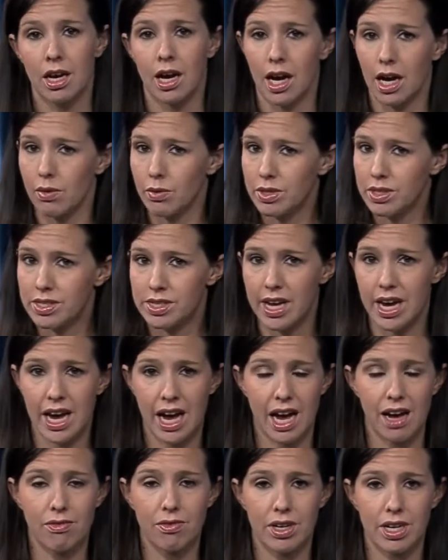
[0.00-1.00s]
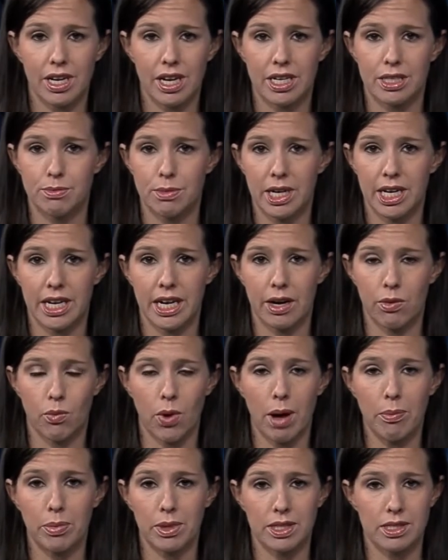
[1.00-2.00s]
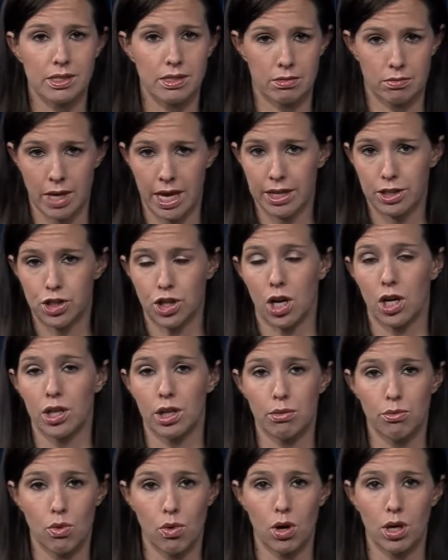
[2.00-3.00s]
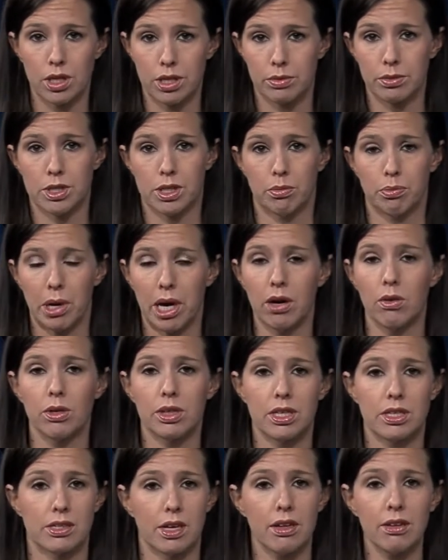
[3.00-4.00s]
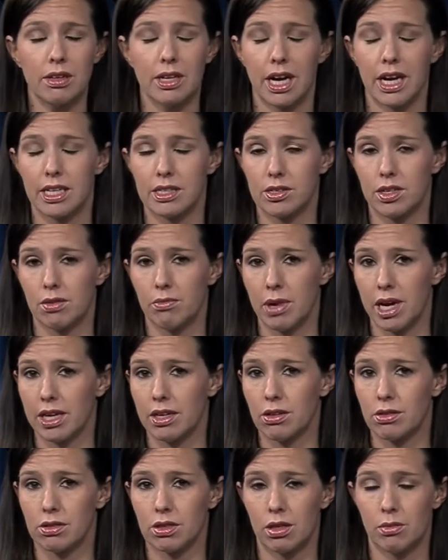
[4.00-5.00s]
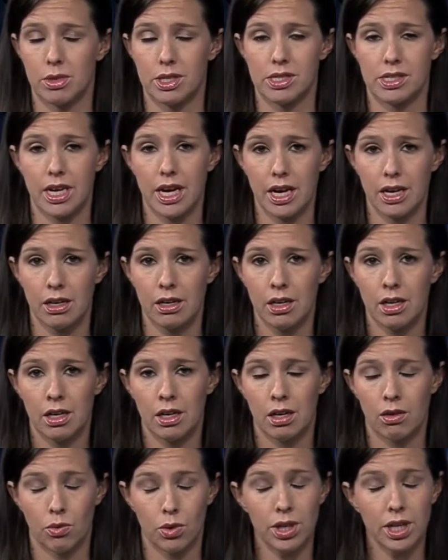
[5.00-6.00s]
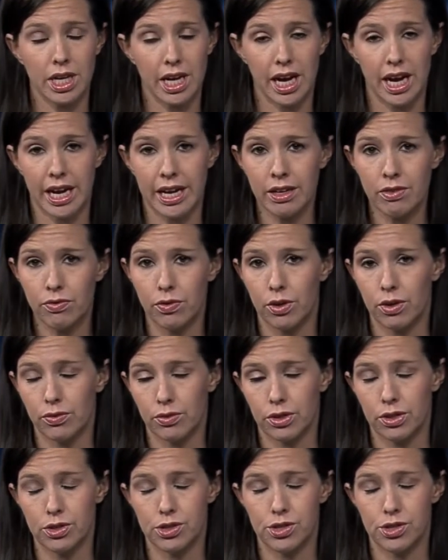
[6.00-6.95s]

I would say having as many weapons like Charlie Moore to, to pair with these other guys could make Oklahoma State really a handful for the